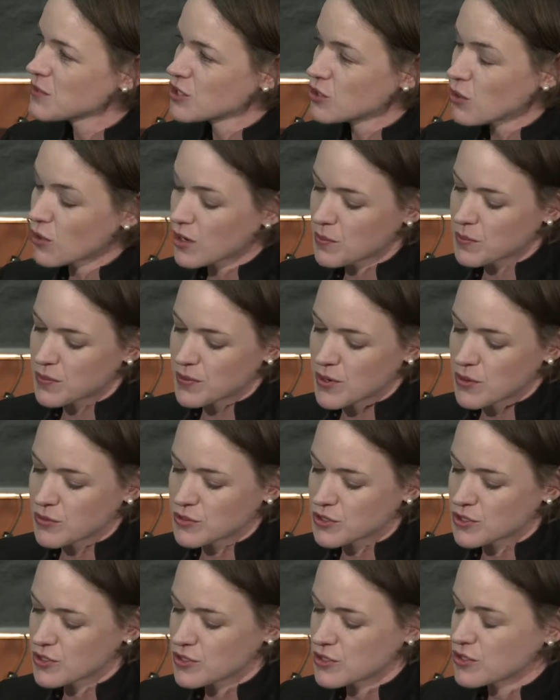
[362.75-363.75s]
your
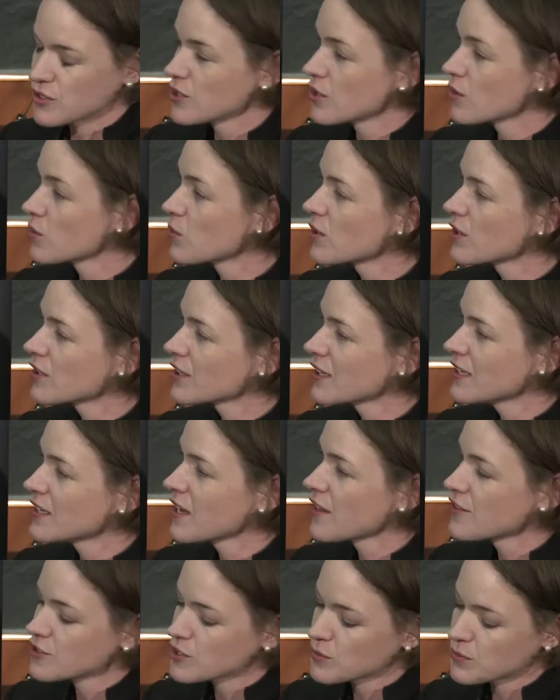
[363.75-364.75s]
approach to your work and
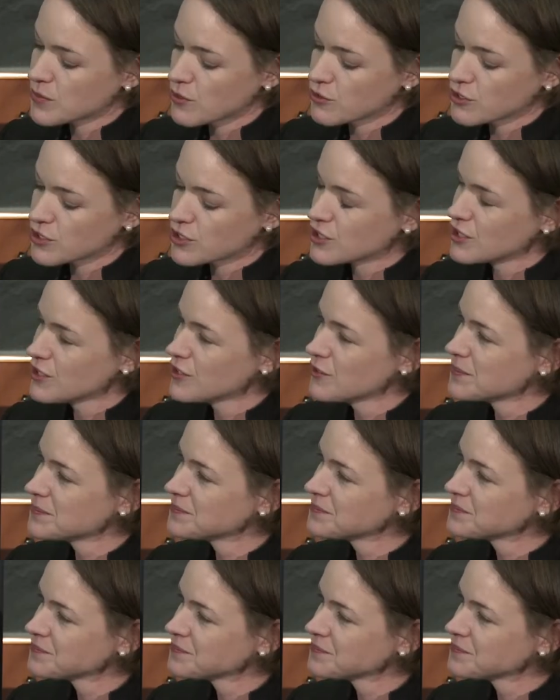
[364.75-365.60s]
others' approach to you.